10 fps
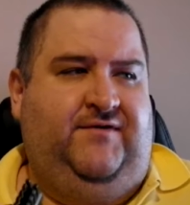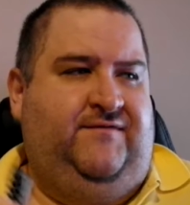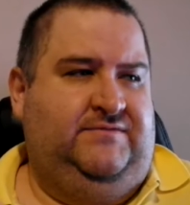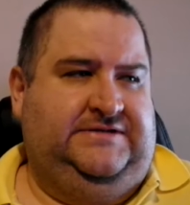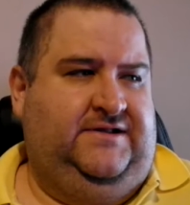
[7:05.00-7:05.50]
it
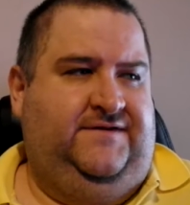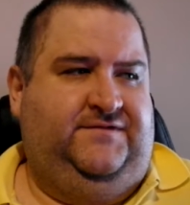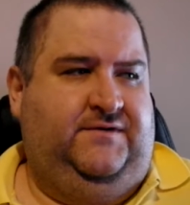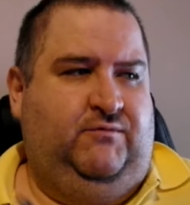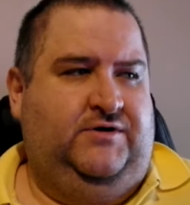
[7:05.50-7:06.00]
was a
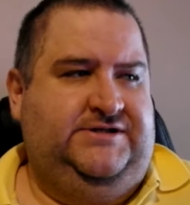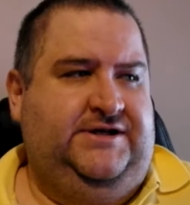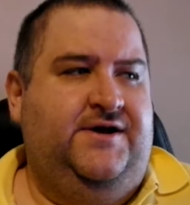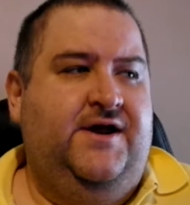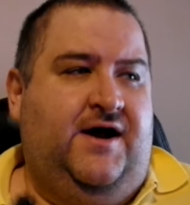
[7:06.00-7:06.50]
lifetime warranty.
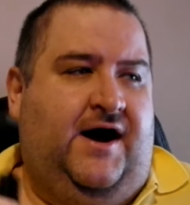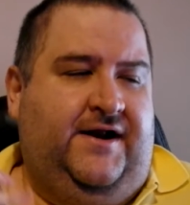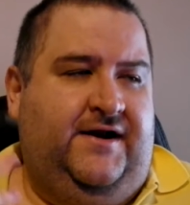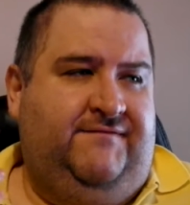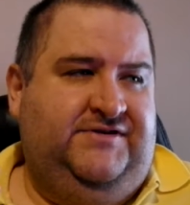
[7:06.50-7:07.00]
I don't
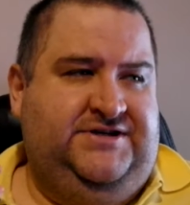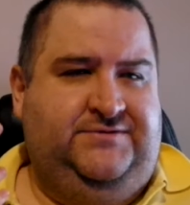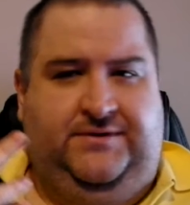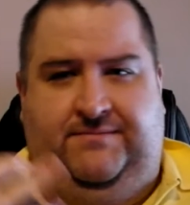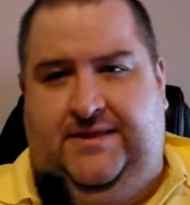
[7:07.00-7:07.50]
have issues with
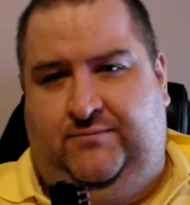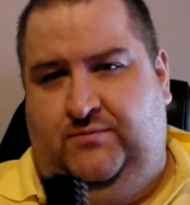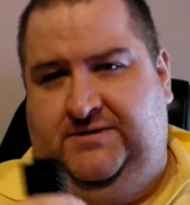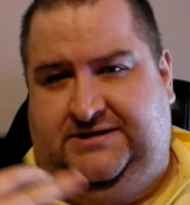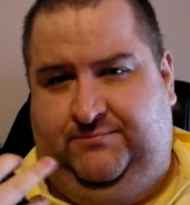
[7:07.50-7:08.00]
the motherboard
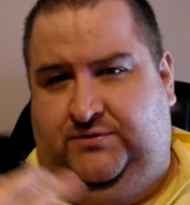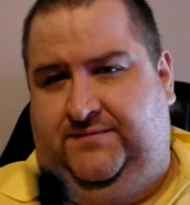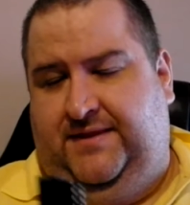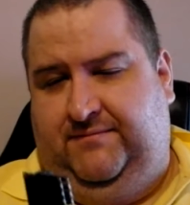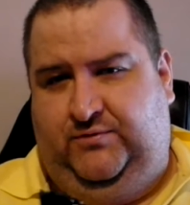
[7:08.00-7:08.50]
because I bought the
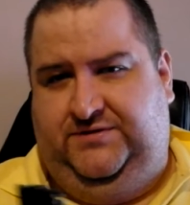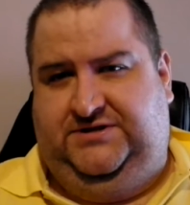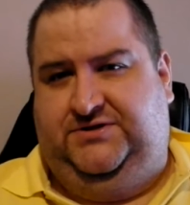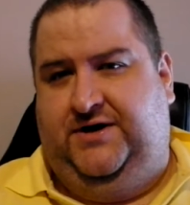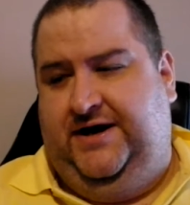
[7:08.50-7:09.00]
motherboard in
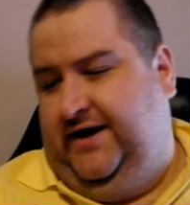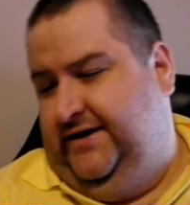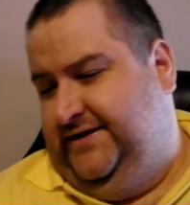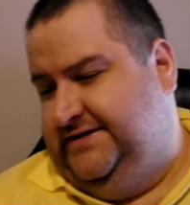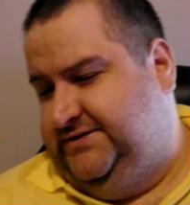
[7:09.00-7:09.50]
Australia.
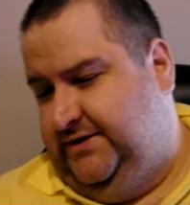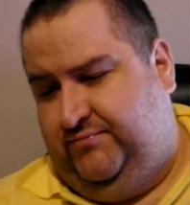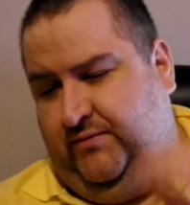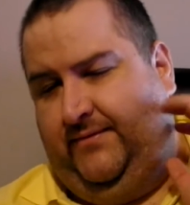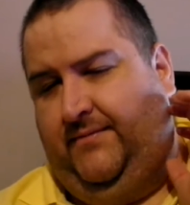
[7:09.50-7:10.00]
That's not a
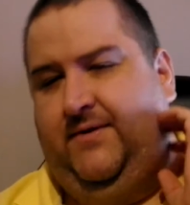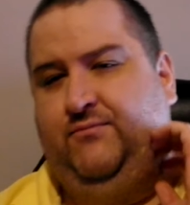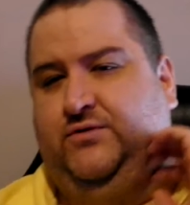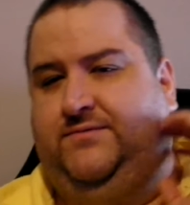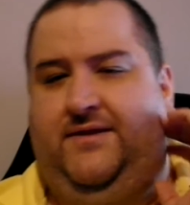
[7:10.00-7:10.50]
problem. I bought
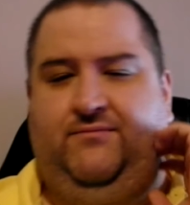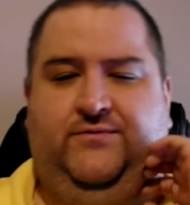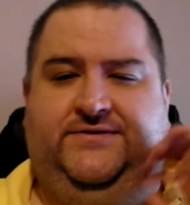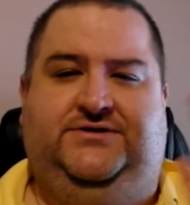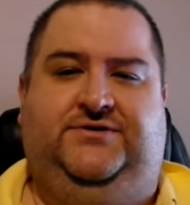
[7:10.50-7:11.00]
the motherboard in
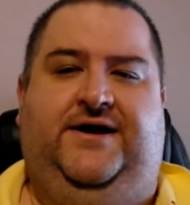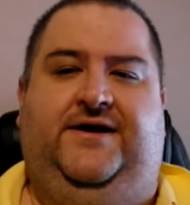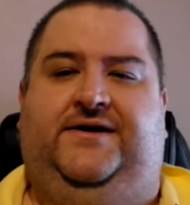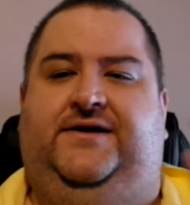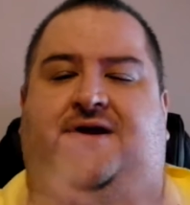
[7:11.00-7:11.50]
Australia. I
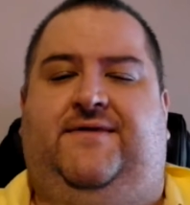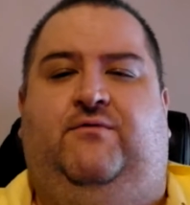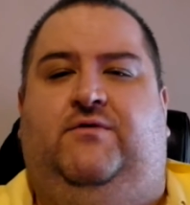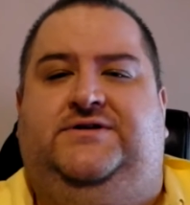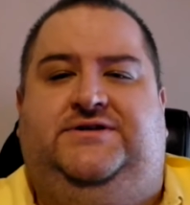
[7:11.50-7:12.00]
can get the
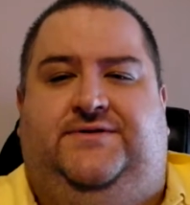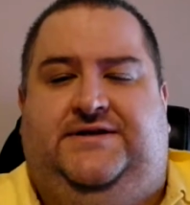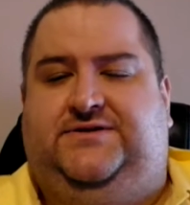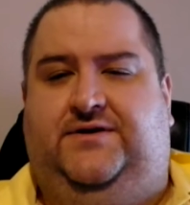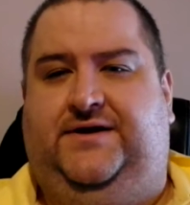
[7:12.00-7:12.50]
warranty on it. It's
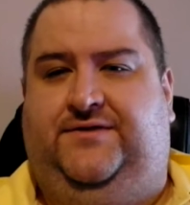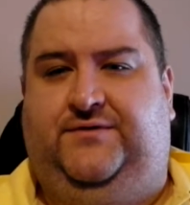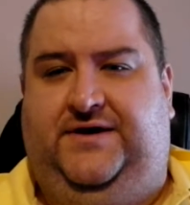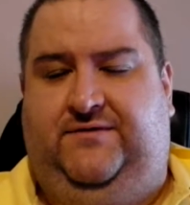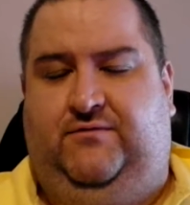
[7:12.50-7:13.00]
got like a
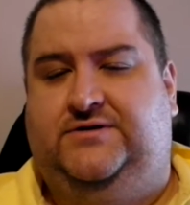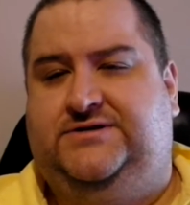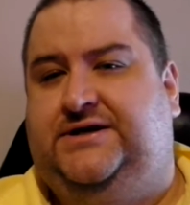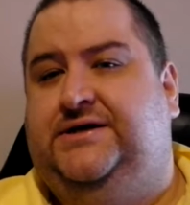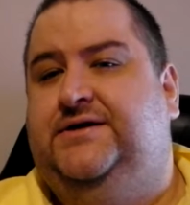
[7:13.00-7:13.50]
3-year warranty.
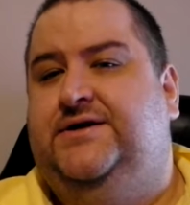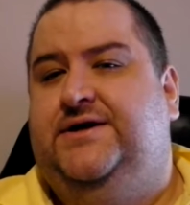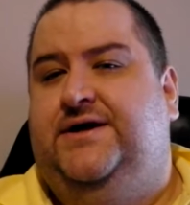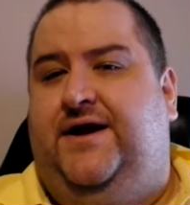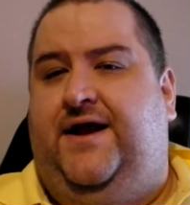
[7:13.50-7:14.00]

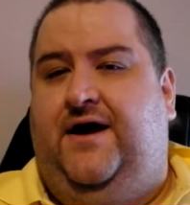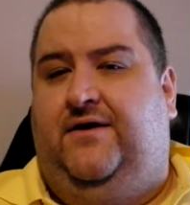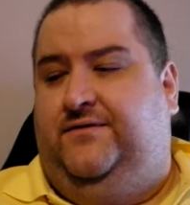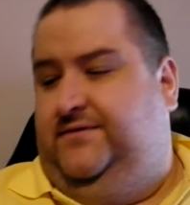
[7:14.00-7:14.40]
Now,